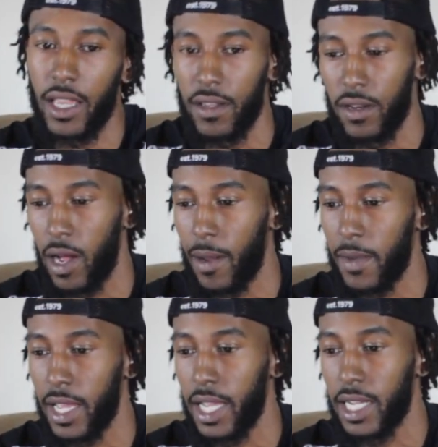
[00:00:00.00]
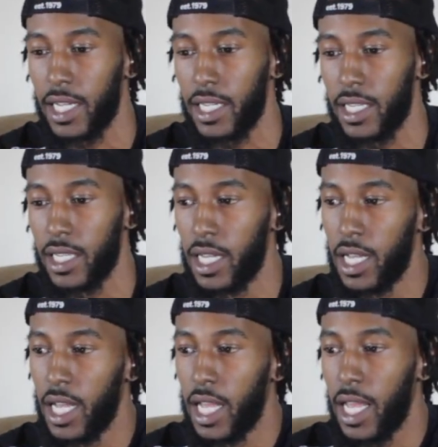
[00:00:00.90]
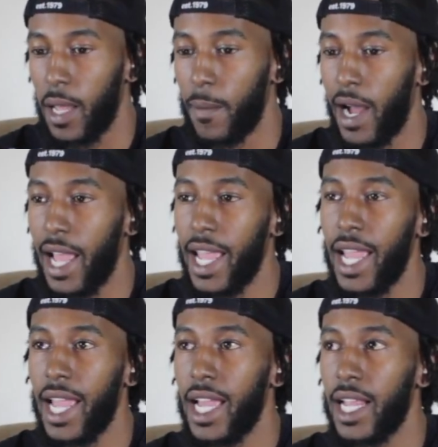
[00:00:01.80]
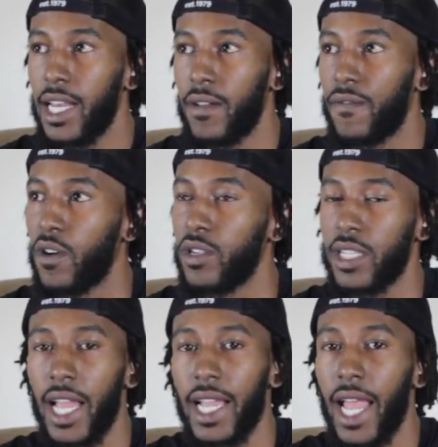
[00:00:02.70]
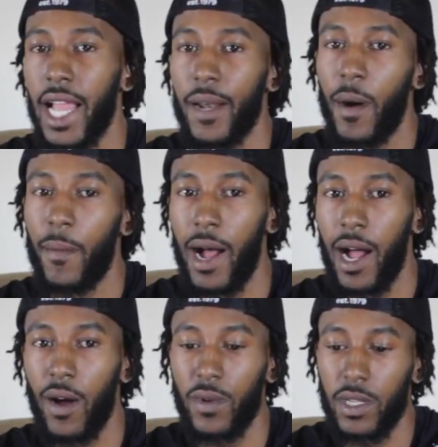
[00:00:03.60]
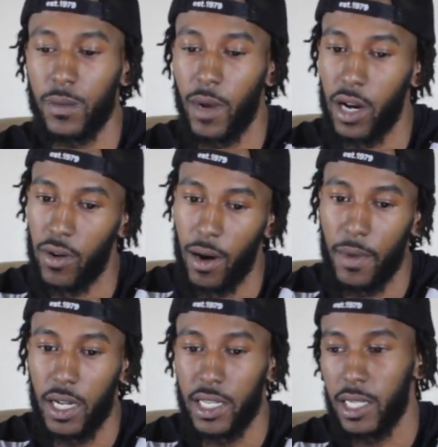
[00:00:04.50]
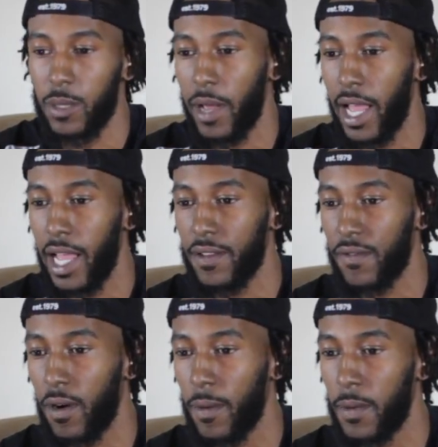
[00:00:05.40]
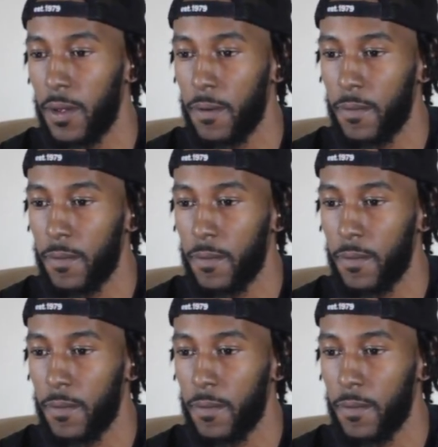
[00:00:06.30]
Because in my head, the first thing came to my mind was my grandma just passed from it.